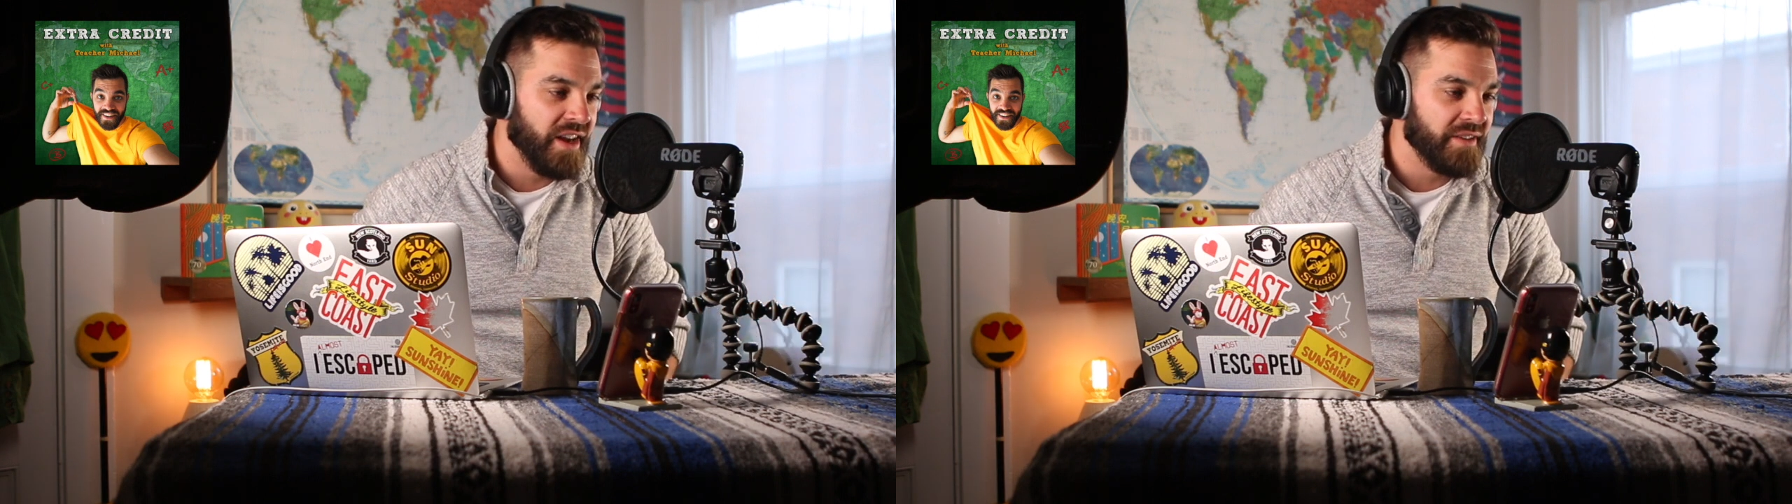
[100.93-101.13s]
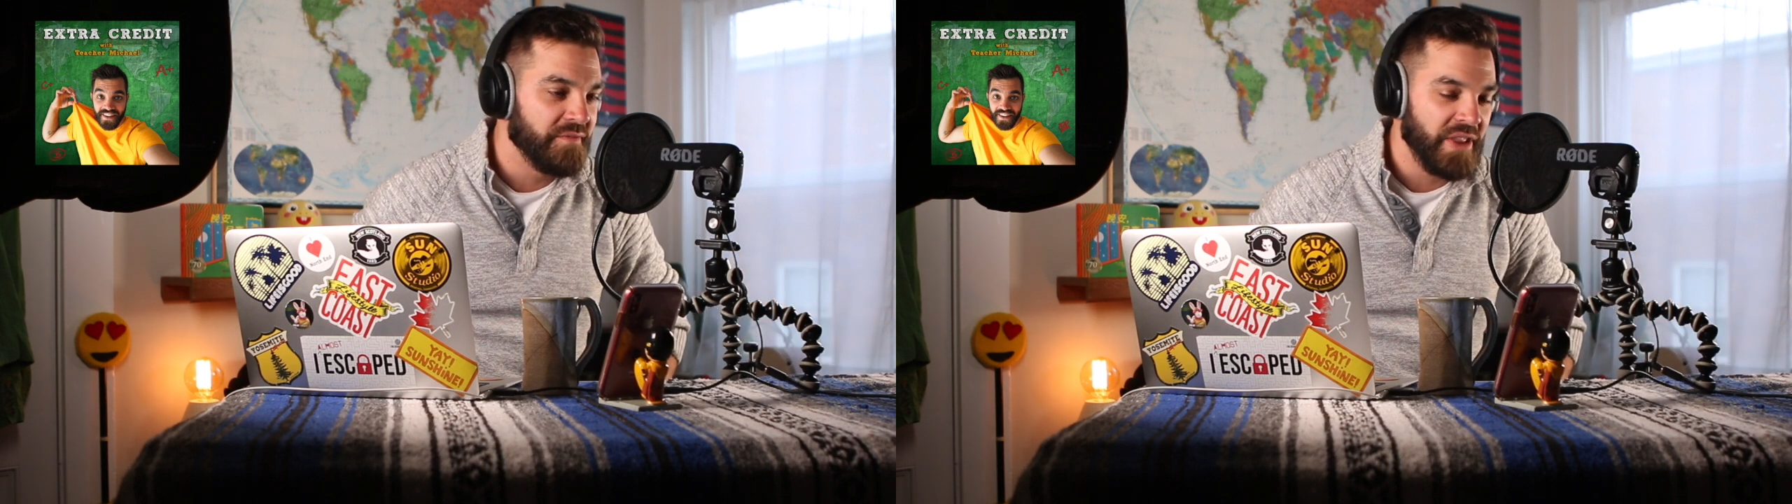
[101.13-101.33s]

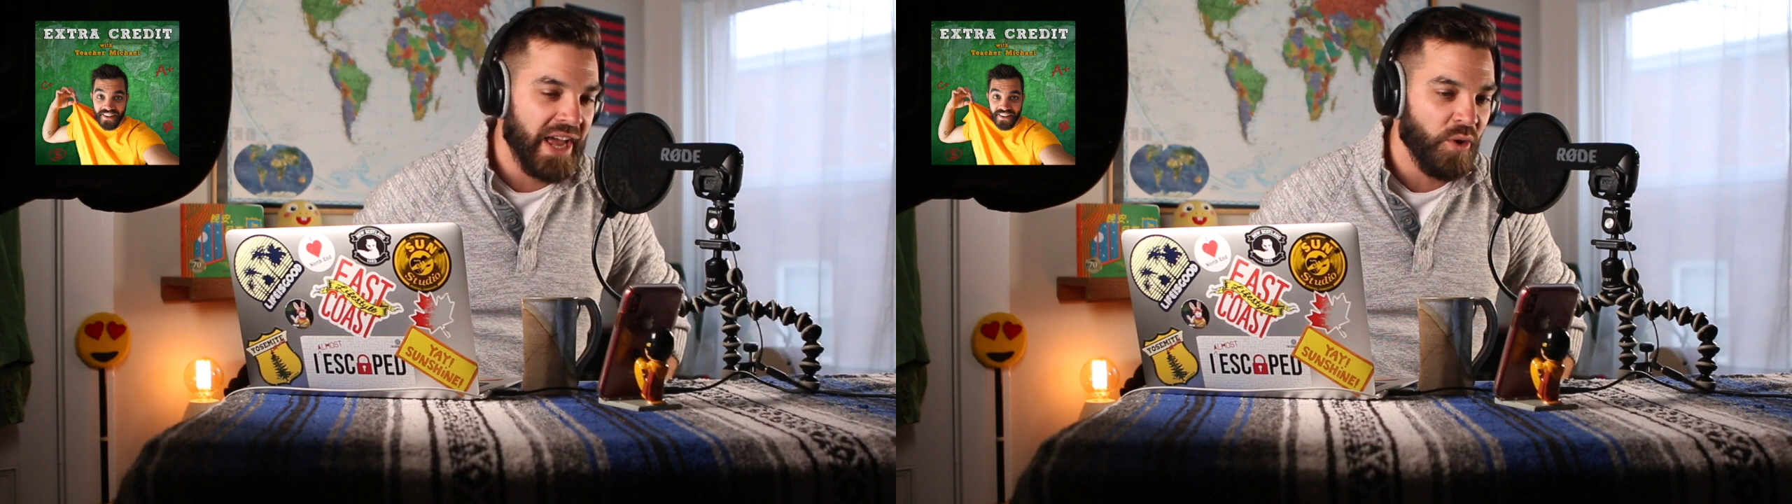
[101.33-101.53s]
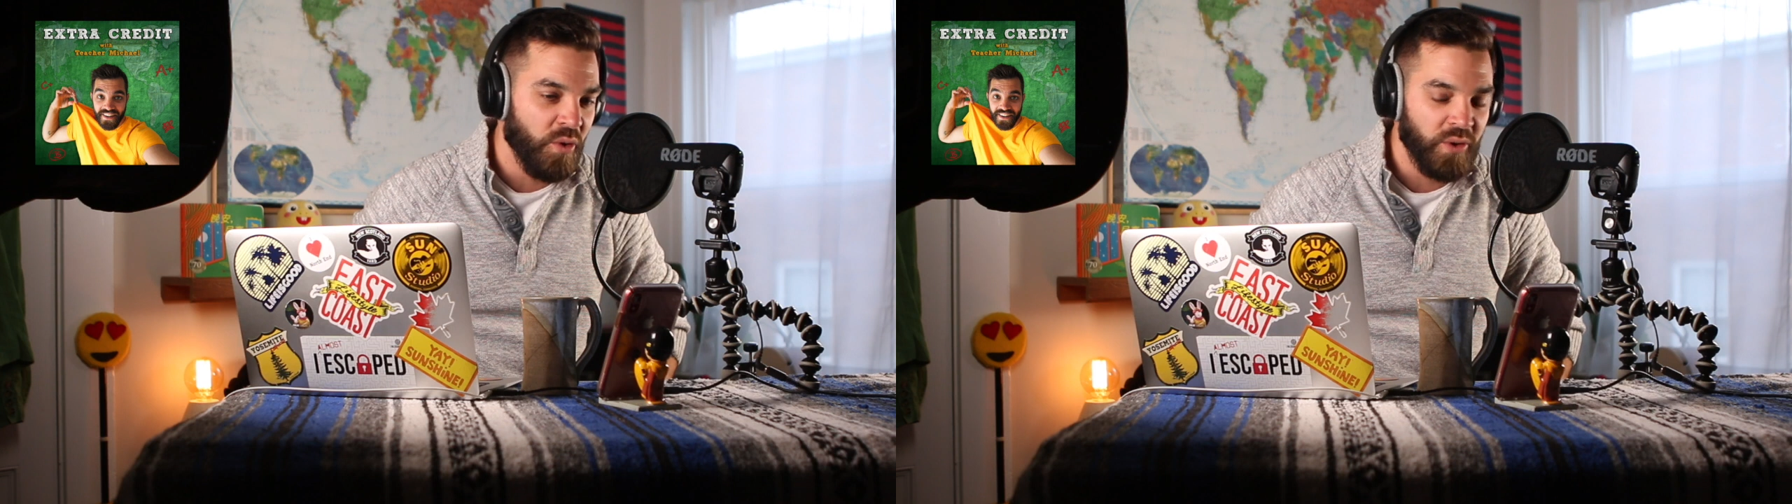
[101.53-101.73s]
on for
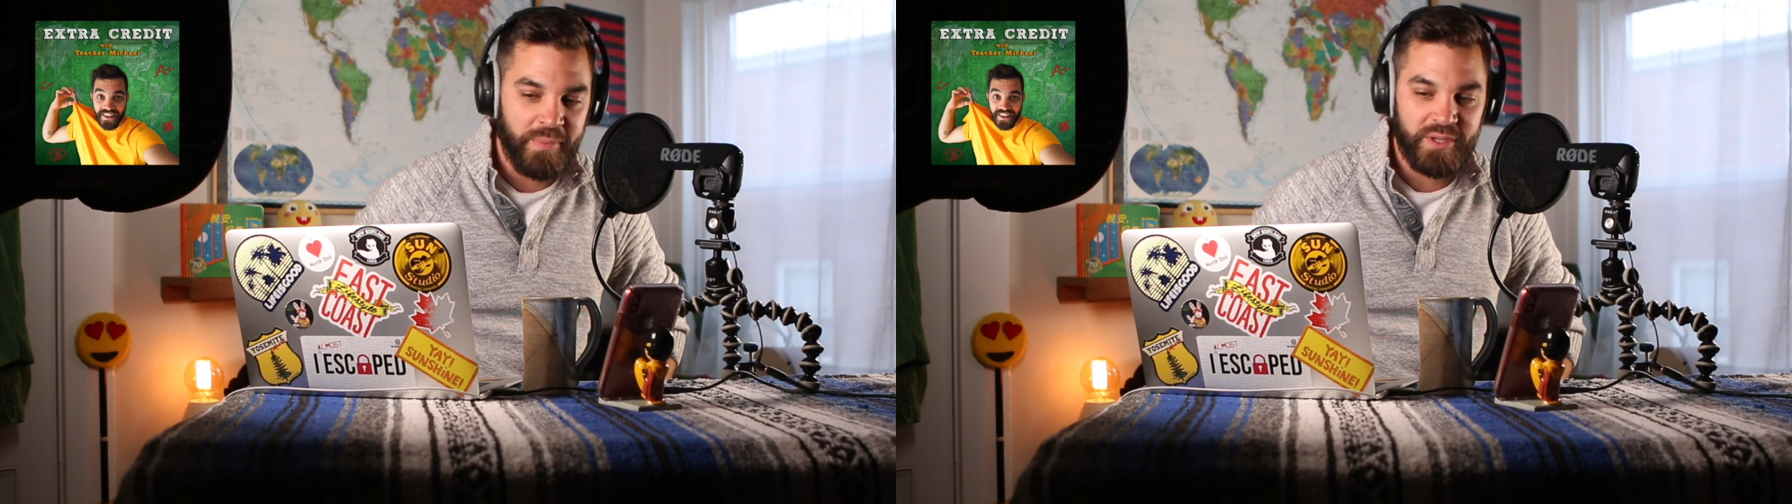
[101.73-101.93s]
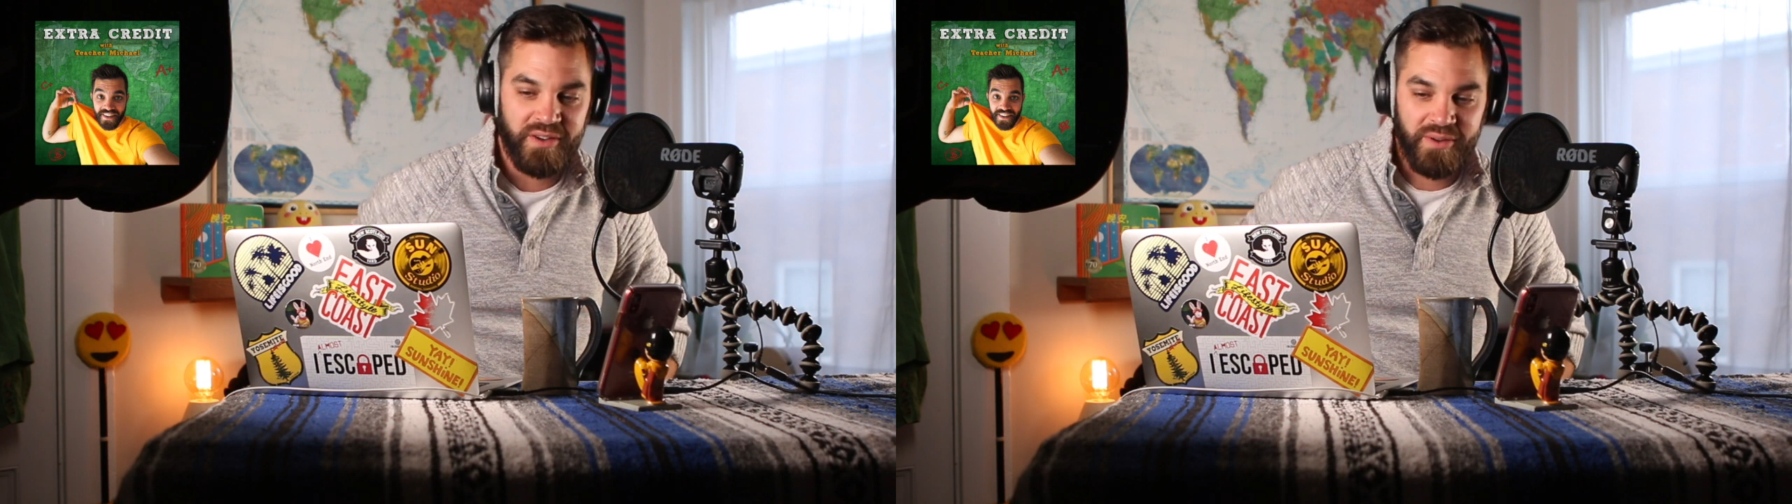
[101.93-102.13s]
that whole
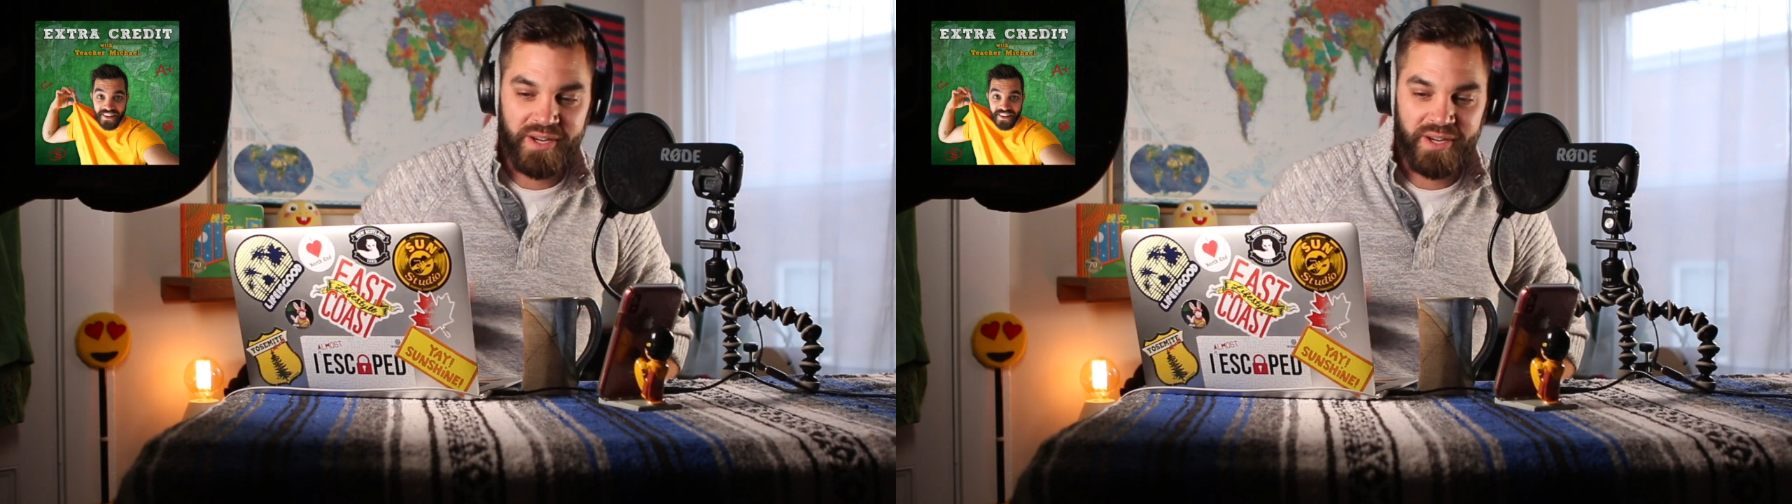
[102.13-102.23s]
episode.